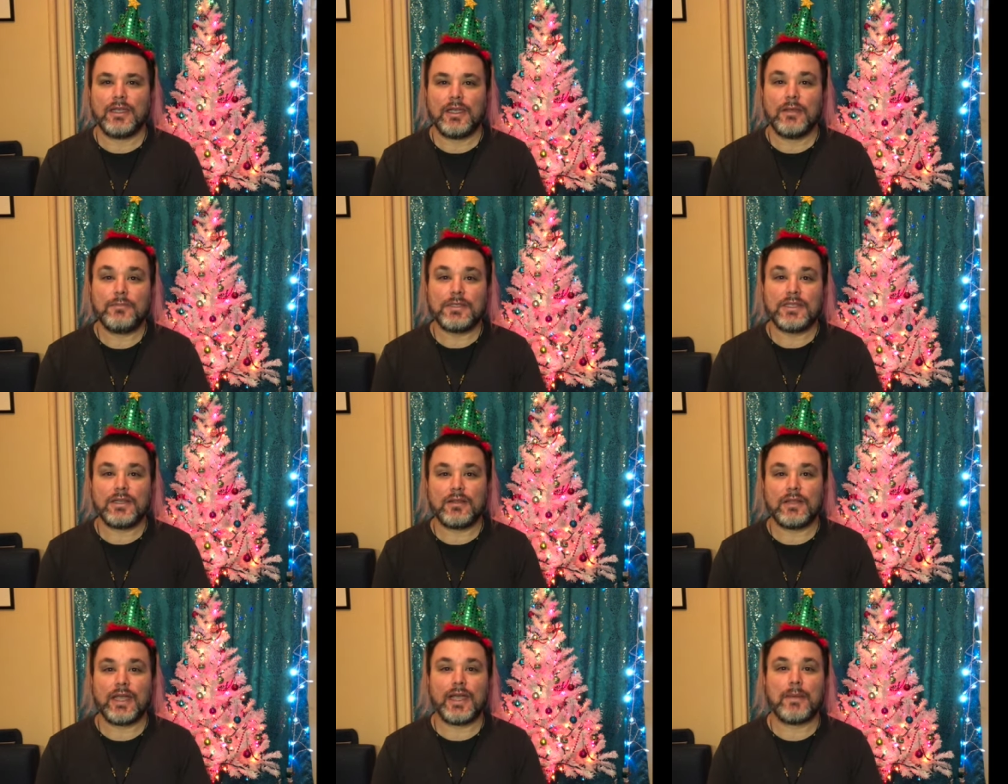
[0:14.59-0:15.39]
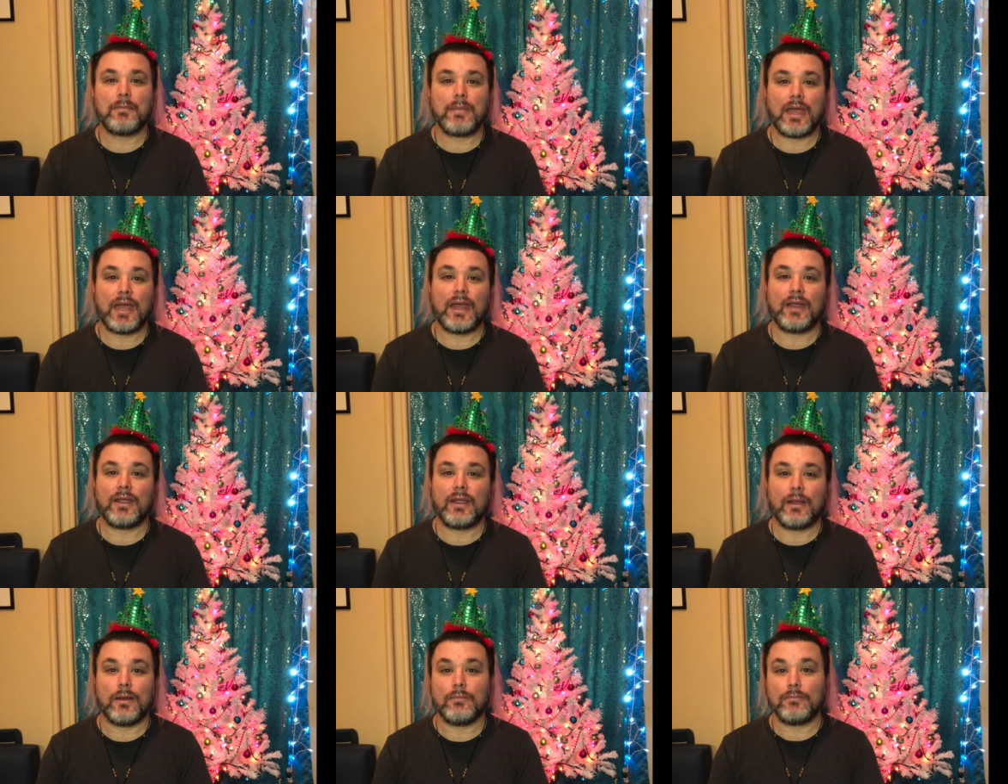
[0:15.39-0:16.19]
Ipsy Glam
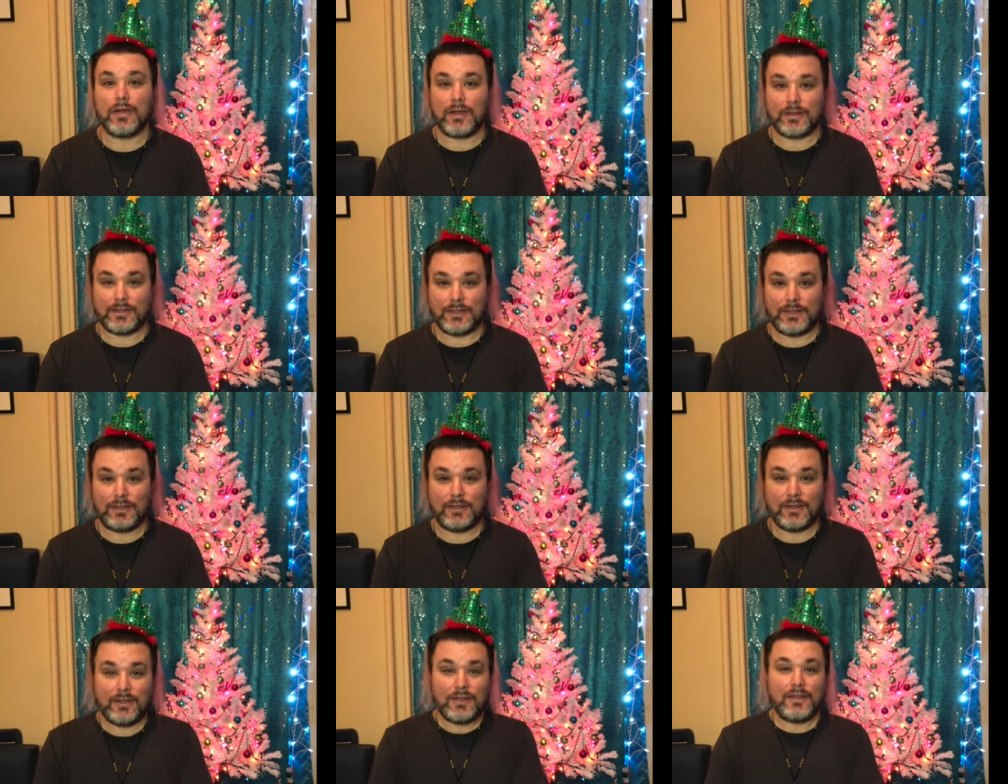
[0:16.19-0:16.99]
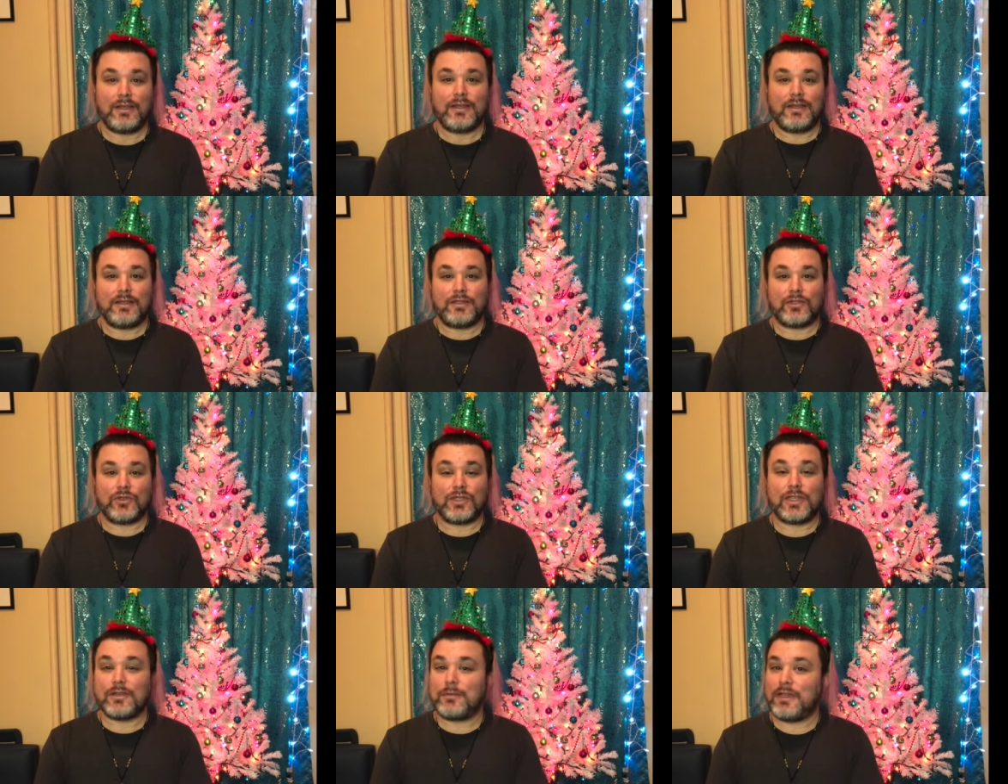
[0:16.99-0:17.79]
bag unboxing. So
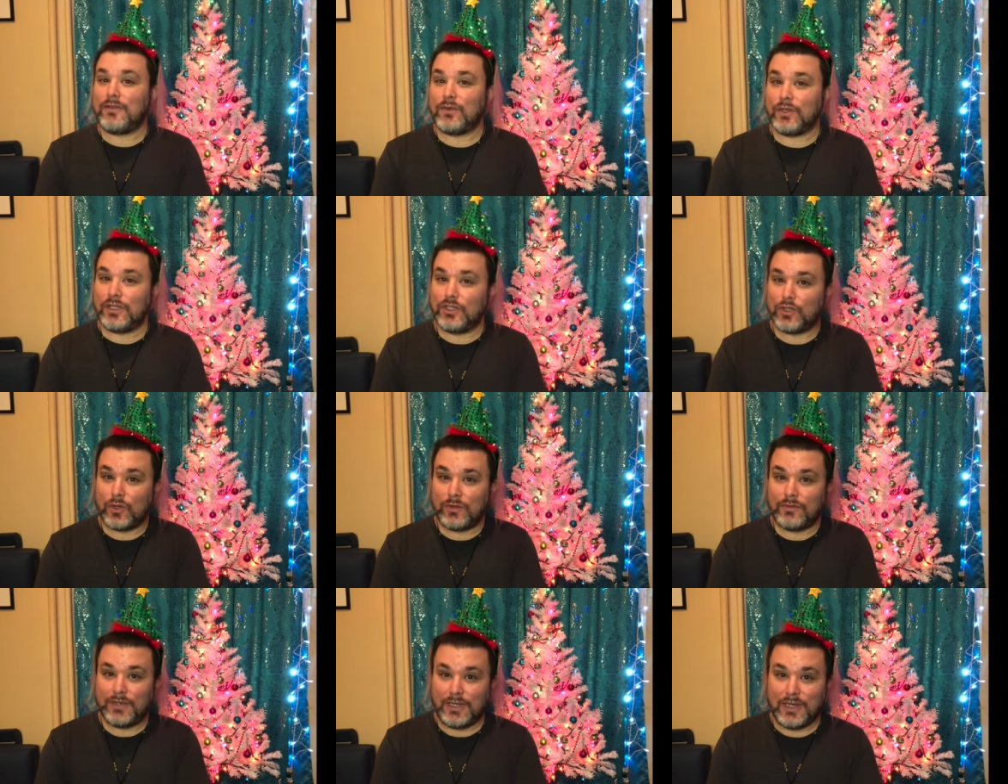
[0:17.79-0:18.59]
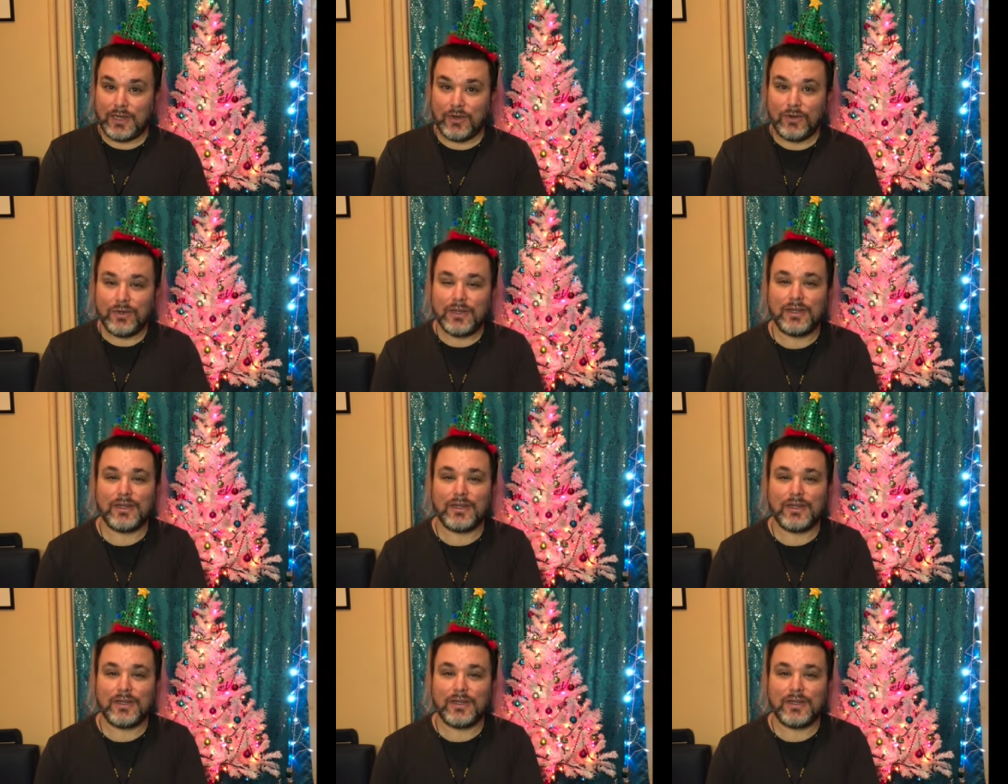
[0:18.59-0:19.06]
it's going to be a really short video.